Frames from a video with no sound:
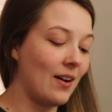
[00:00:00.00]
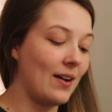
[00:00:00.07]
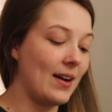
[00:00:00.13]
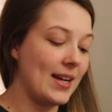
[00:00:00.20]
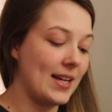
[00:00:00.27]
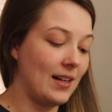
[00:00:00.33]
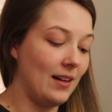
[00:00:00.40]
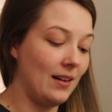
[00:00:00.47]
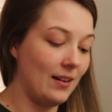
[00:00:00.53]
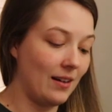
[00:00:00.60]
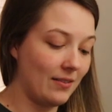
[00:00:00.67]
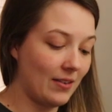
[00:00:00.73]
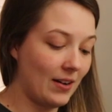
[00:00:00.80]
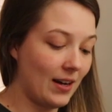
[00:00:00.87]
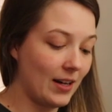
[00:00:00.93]
I
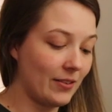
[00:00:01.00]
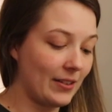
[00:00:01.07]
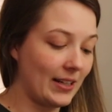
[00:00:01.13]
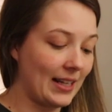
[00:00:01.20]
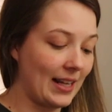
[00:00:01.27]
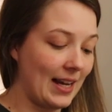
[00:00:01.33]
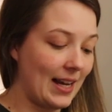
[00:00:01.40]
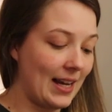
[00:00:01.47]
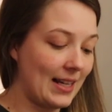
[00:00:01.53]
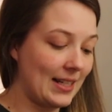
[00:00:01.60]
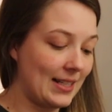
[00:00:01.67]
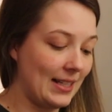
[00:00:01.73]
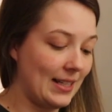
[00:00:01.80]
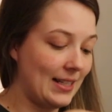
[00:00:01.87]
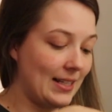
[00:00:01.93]
love hyaluronic
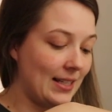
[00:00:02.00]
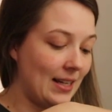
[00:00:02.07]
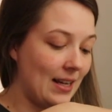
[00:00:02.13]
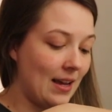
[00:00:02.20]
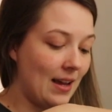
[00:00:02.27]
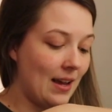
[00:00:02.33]
acid.